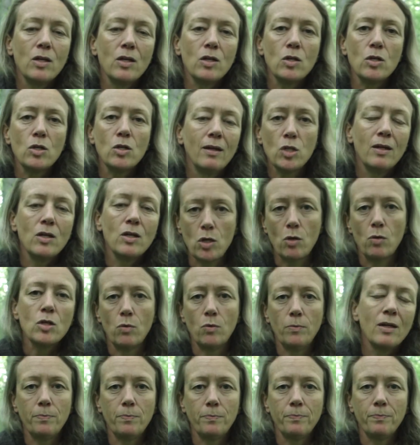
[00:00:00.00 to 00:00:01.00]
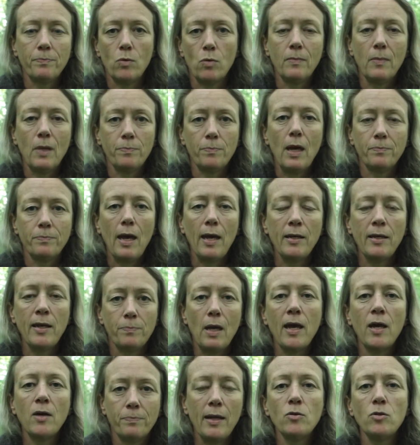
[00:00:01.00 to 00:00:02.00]
So, and
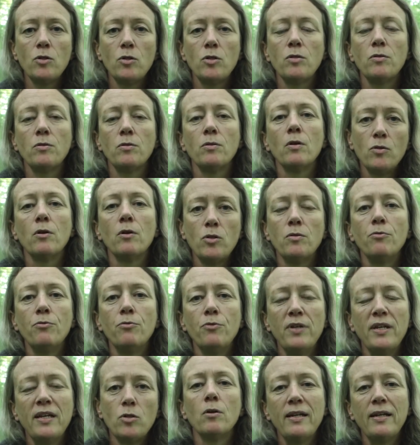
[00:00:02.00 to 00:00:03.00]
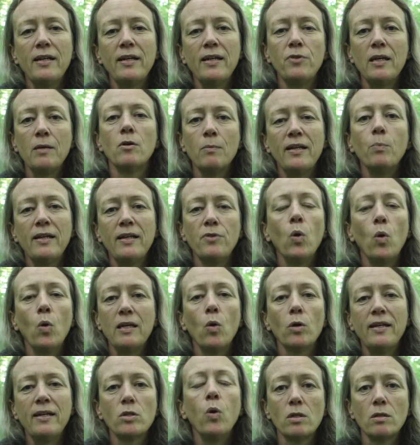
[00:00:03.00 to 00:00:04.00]
now to a really
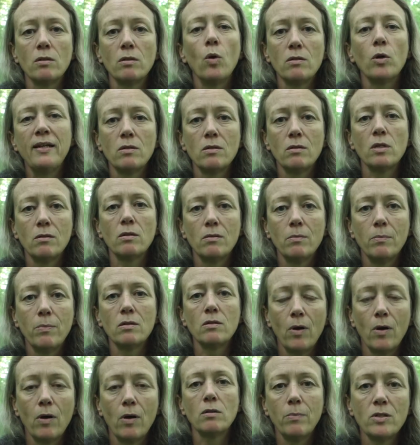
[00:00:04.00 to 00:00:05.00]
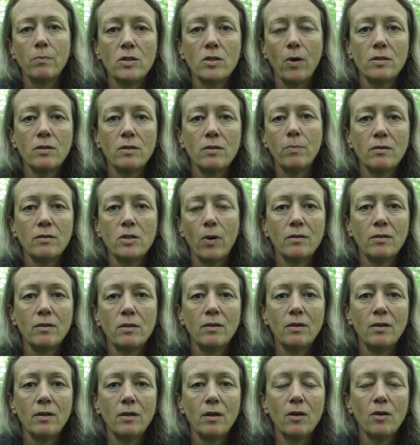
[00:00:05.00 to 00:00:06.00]
important part.
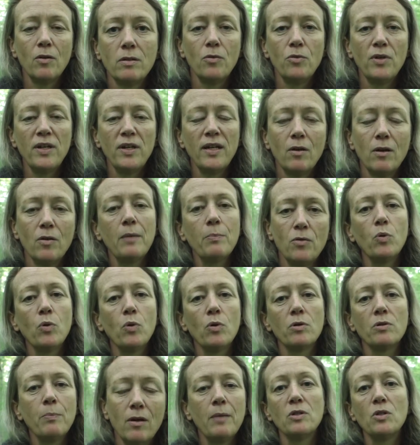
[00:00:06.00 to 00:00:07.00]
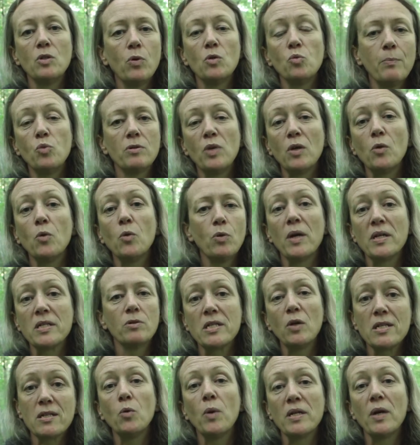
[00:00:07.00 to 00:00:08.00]
A really important
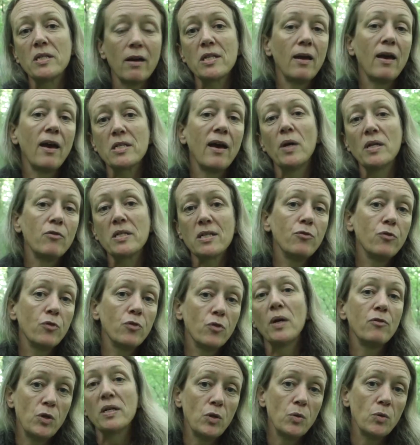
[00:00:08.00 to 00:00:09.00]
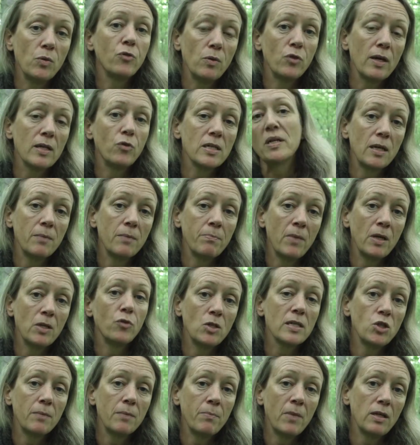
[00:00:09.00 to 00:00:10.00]
request I have for you, as I
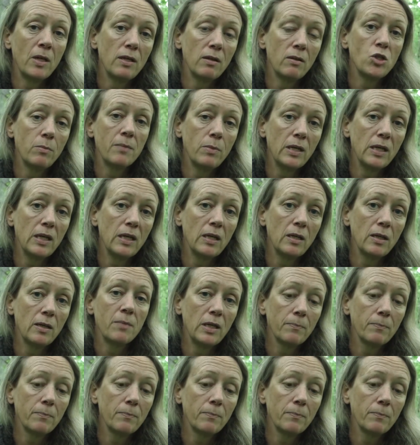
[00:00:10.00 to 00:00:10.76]
mentioned in the beginning.